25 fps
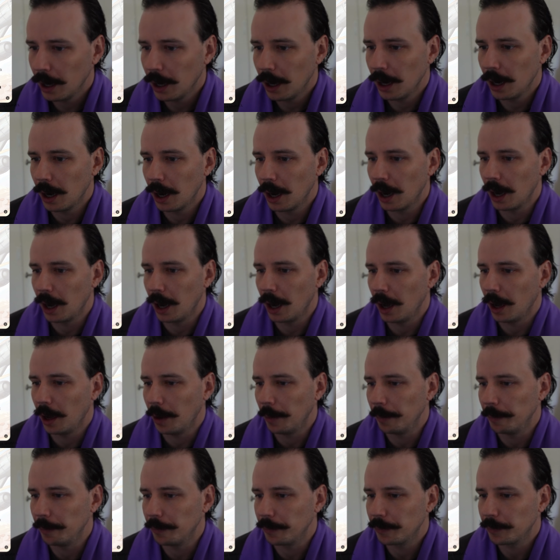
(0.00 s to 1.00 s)

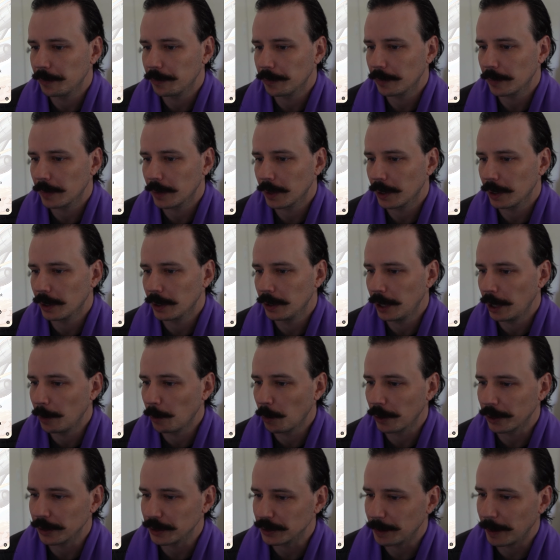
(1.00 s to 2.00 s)

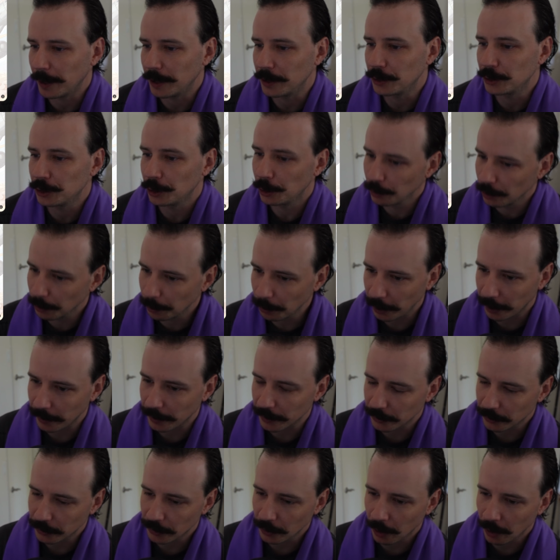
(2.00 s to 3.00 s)
Namor can spend 2 to play
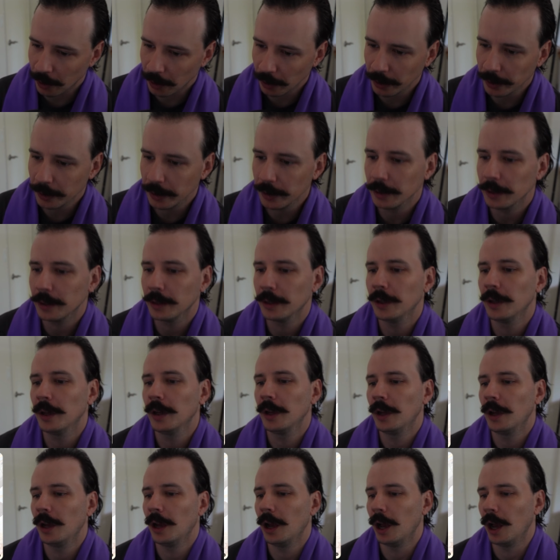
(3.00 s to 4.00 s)
this card.
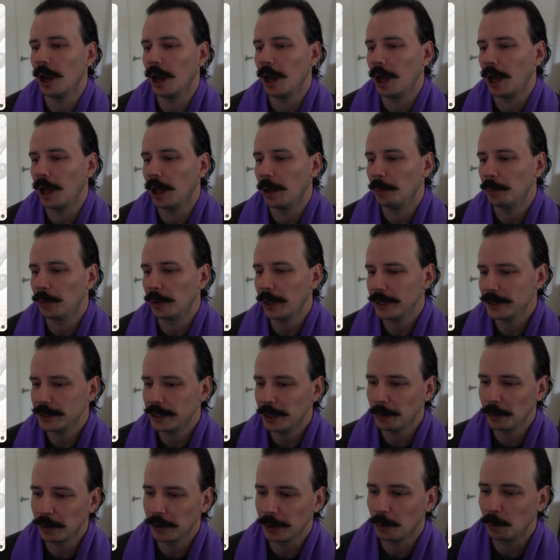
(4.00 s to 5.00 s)
Place
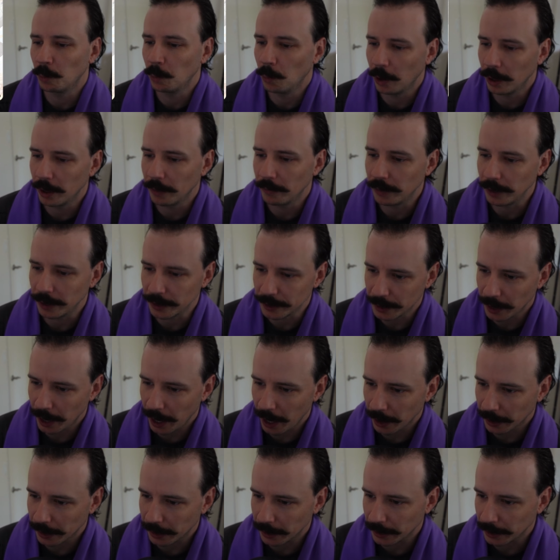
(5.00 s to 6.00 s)
him within one of the
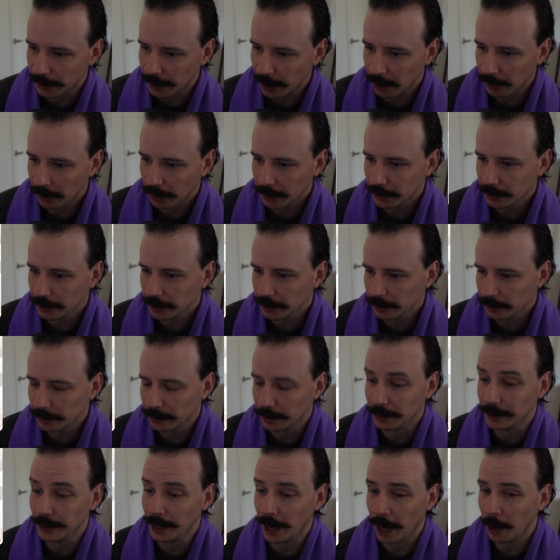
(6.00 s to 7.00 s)
attacking character,
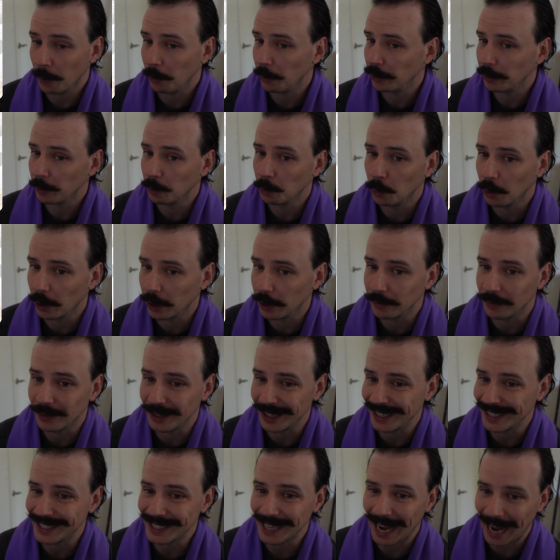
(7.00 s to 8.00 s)
not within one of the
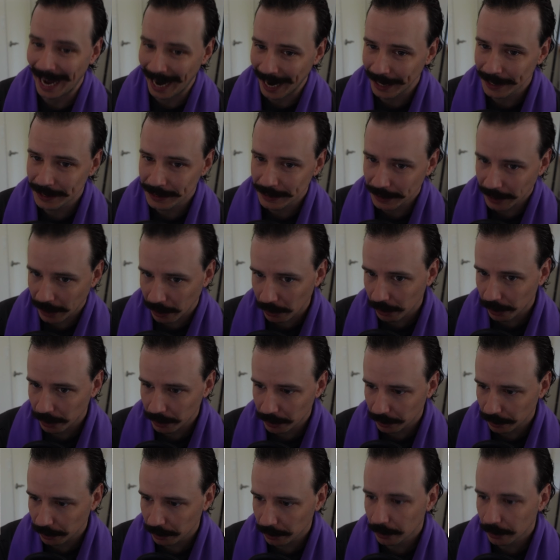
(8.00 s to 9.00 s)
attacked character.